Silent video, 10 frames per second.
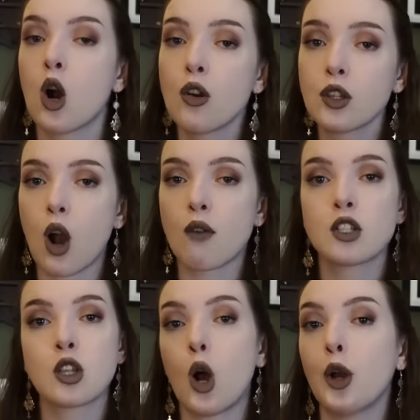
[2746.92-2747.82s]
Other
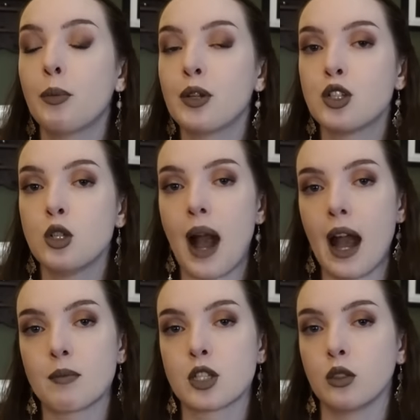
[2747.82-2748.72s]
covens are open to
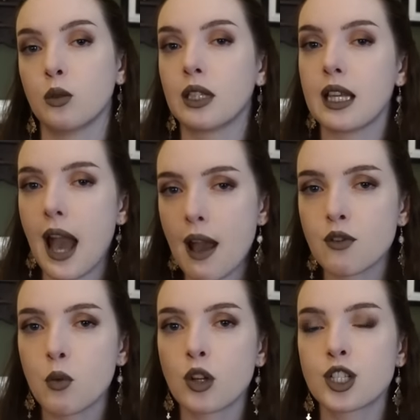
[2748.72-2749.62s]
absolutely everyone.